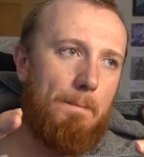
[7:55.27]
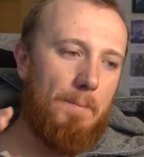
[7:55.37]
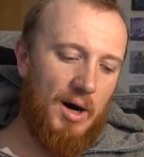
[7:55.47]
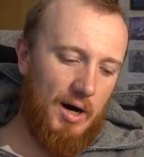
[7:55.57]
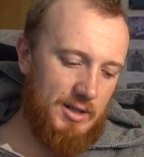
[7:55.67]

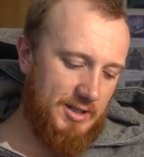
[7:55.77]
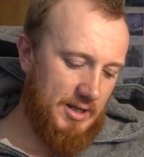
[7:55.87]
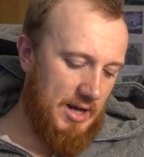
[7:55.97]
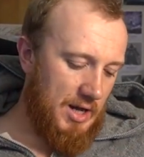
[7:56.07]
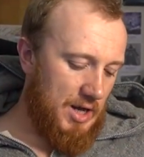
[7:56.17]
But
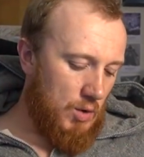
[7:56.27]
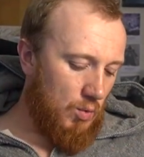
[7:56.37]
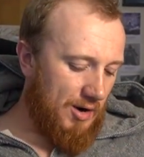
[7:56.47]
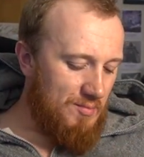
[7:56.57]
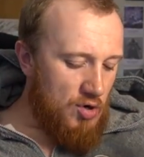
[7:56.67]

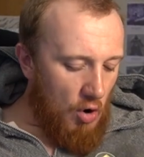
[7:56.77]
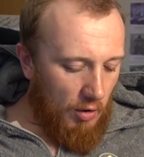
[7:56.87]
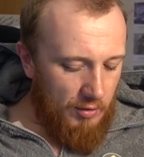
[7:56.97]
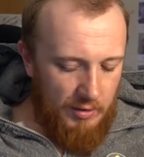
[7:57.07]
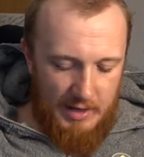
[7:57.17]
what I'm
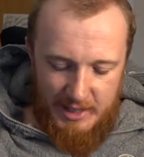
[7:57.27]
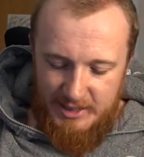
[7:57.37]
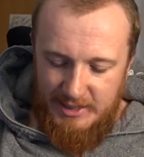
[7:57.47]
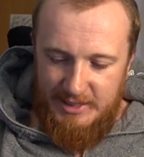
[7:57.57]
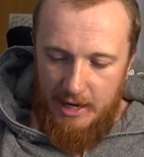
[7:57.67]
not
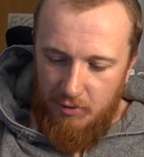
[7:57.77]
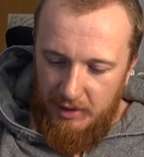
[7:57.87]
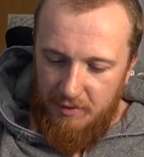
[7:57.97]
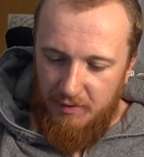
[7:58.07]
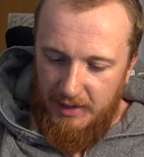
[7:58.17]

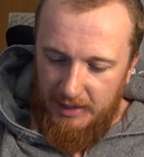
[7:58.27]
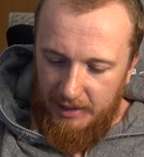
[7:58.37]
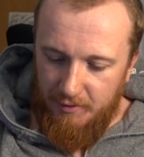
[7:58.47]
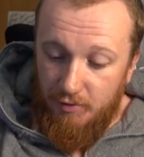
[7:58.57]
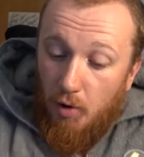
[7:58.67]
necessarily
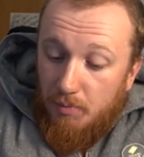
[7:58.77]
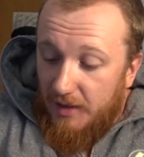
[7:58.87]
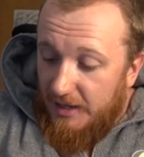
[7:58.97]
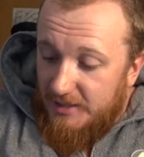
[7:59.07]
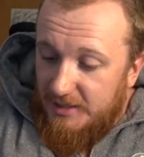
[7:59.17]
feeling from
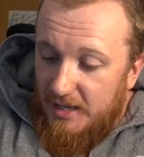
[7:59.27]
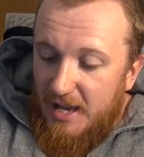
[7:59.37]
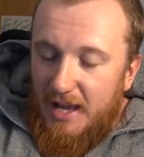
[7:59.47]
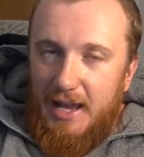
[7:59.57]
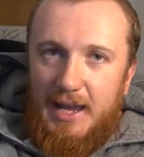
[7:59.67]
this
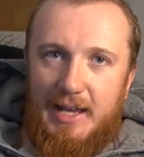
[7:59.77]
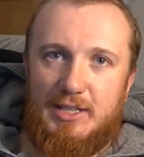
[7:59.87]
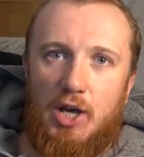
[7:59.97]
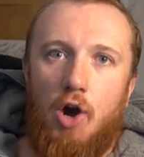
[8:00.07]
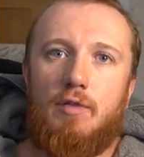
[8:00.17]

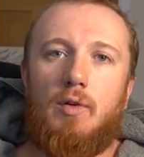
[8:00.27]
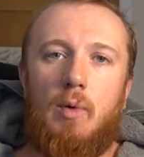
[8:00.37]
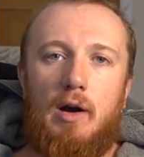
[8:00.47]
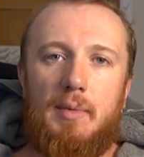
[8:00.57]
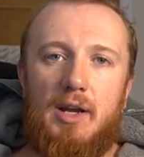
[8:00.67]
is
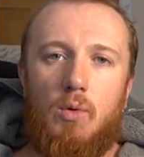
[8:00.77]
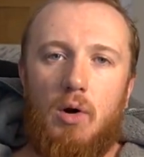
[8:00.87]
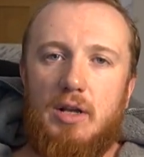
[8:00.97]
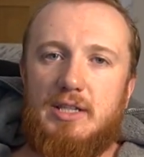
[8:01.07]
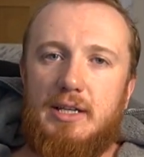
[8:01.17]
overwhelming
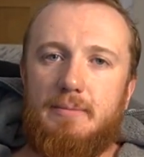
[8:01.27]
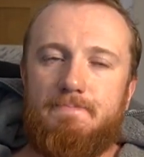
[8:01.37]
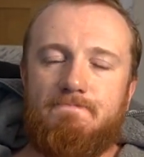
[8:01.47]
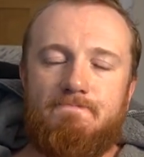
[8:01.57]
quality,